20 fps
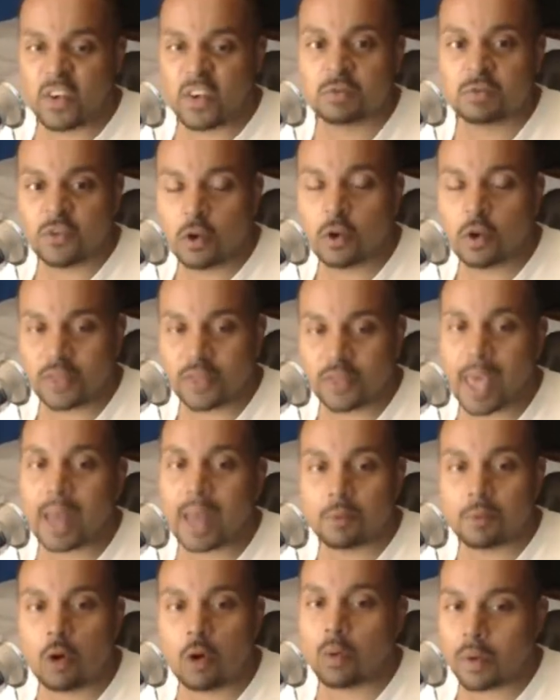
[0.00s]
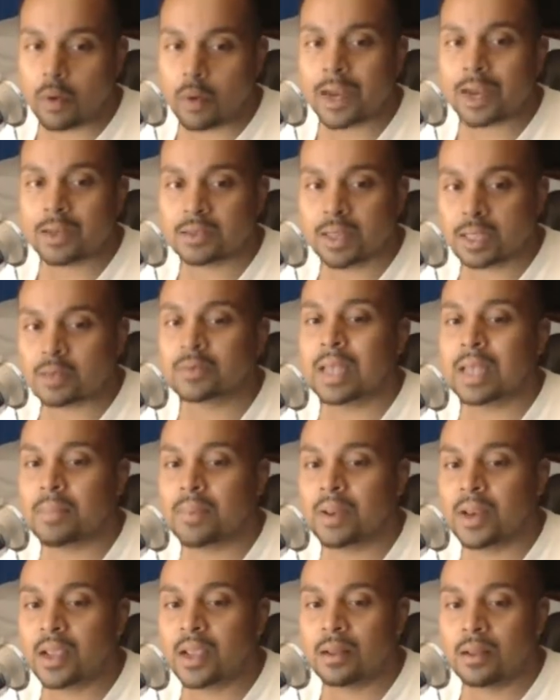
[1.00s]
feuding with Adam Cole, right? So that's what's
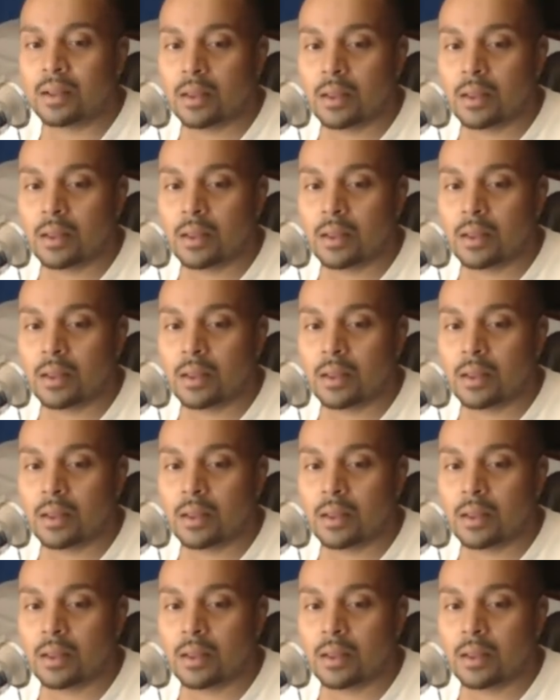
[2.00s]
happening.